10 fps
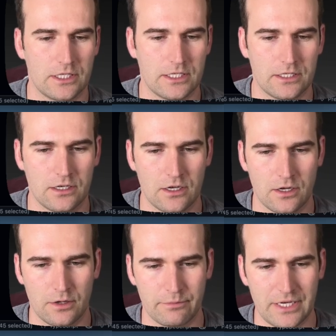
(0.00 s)
the
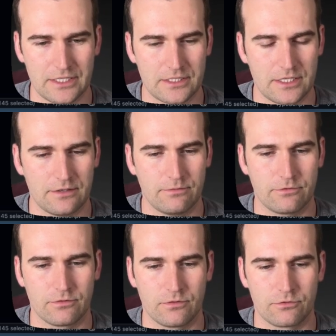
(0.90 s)
path name
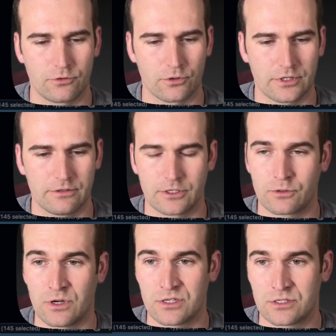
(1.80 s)
for the
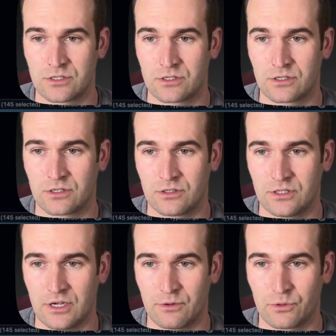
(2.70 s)
request
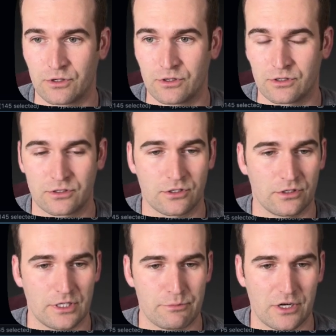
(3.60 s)
that we're
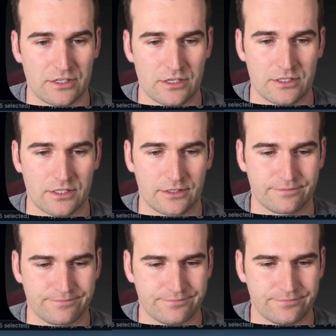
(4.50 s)
currently processing.
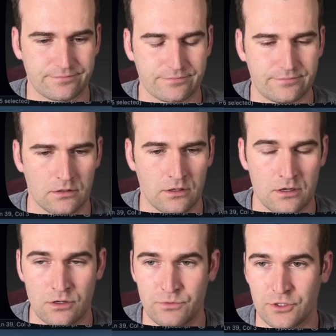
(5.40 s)

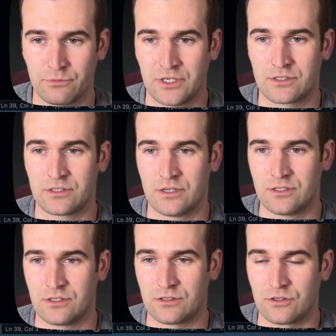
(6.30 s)
I hope this makes
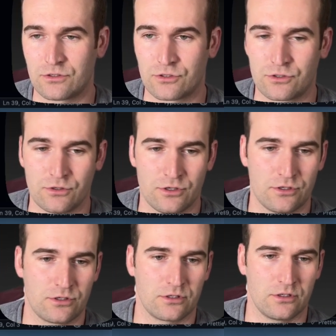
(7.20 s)

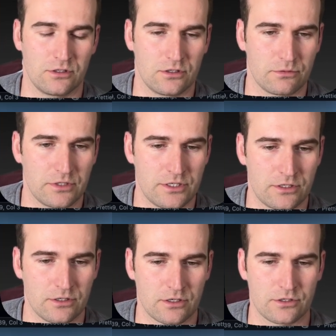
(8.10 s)
AsyncLocalStorage a little
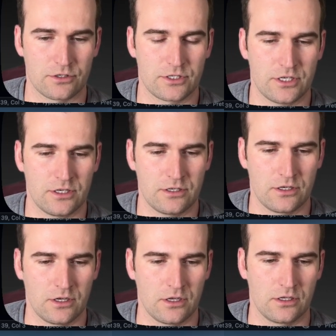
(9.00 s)
easier to understand.
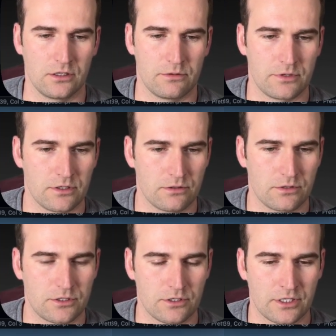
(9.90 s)
Let me know
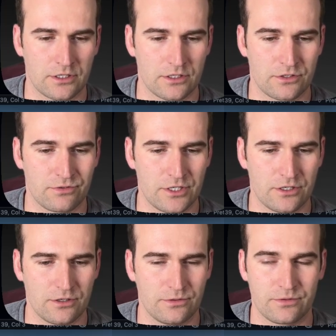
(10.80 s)
what you think of this
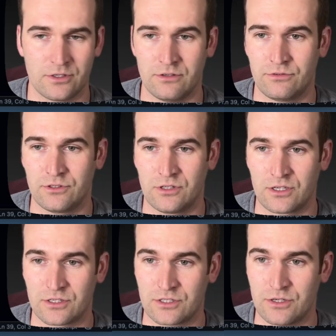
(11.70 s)
video. If you'd
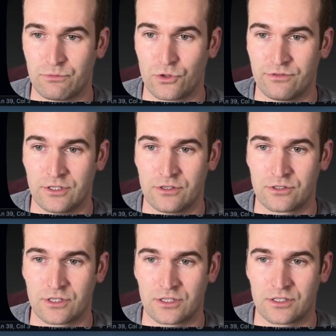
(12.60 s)
like to see more
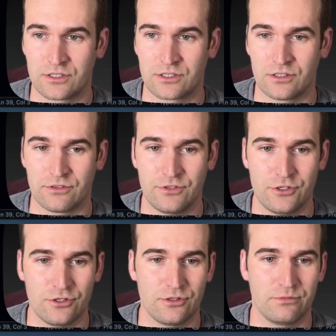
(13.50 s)
videos like this in the
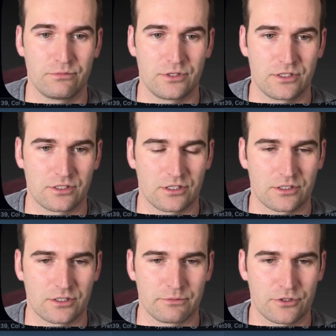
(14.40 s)
future, please click
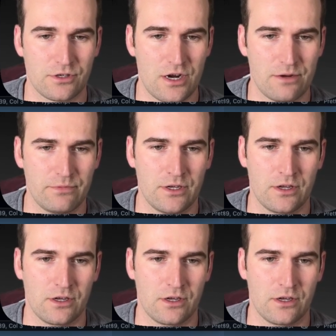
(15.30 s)
subscribe